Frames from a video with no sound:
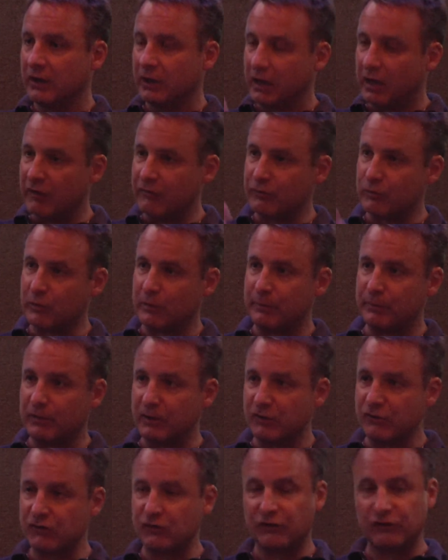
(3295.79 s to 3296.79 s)
of
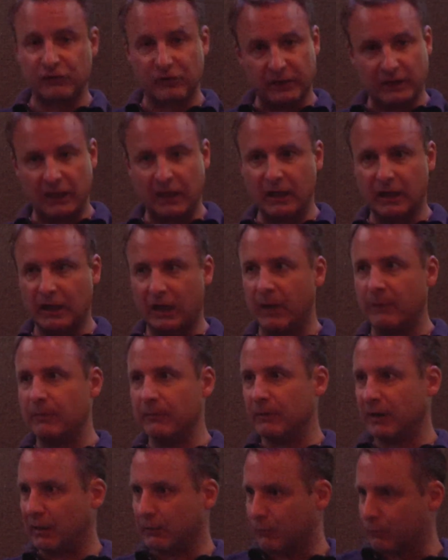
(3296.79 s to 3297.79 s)
corporations saying, hey,
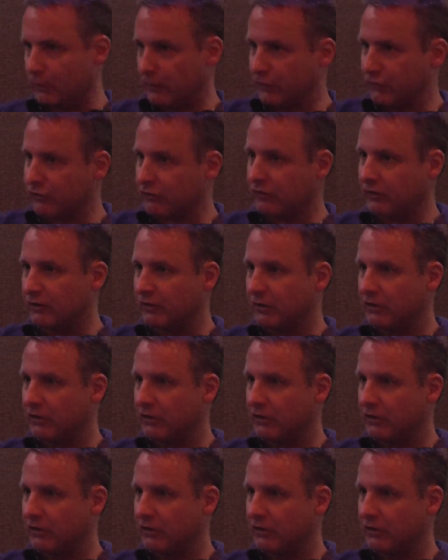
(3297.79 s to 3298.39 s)
I'm at risk